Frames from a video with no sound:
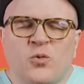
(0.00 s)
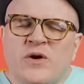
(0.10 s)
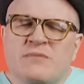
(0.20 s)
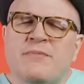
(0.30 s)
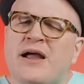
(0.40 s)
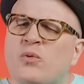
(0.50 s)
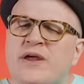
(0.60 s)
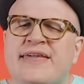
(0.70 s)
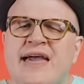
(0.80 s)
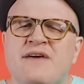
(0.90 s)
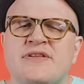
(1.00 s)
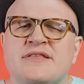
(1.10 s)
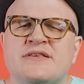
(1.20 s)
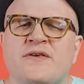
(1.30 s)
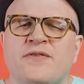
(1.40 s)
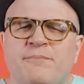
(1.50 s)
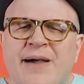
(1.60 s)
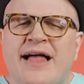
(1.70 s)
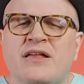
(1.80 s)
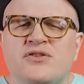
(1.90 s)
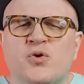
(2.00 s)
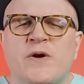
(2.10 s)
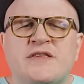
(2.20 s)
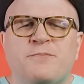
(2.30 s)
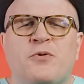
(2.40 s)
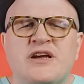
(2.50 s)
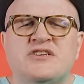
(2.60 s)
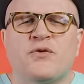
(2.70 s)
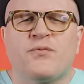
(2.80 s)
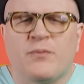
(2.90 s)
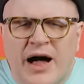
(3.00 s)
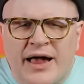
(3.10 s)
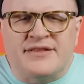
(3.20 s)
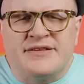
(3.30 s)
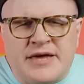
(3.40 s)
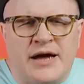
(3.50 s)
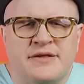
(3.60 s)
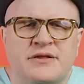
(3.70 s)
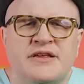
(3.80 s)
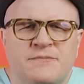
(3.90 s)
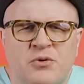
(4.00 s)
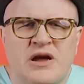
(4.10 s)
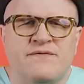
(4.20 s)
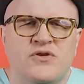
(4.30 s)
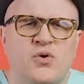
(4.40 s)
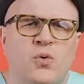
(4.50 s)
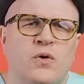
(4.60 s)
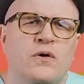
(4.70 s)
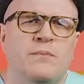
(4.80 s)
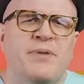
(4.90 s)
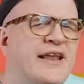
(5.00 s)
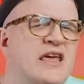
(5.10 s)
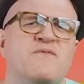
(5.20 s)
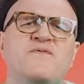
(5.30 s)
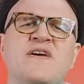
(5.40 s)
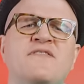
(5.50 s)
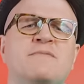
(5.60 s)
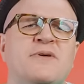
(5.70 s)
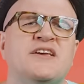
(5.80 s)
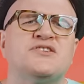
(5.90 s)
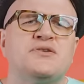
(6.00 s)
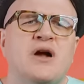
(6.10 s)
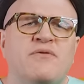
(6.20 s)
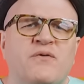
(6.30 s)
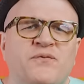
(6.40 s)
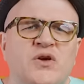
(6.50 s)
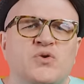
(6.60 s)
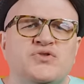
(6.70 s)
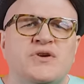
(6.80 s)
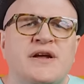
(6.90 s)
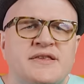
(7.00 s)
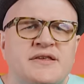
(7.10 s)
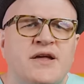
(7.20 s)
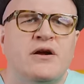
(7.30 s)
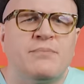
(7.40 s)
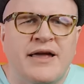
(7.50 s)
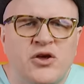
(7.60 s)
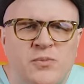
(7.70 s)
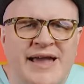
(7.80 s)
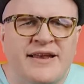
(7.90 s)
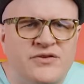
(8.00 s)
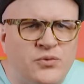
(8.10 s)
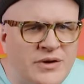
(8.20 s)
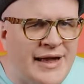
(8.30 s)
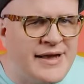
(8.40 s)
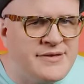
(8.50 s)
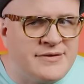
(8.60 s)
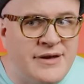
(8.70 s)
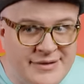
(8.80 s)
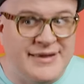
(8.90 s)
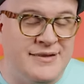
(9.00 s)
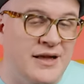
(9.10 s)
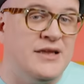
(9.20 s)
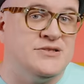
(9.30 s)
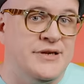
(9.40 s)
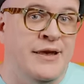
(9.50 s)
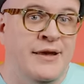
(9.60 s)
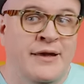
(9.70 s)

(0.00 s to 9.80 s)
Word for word: Written by Rick Evans, the ballad drew inspiration from Aldous Huxley's Brave New World, painting a vivid picture of a future ensnared by humanity's reliance on technology.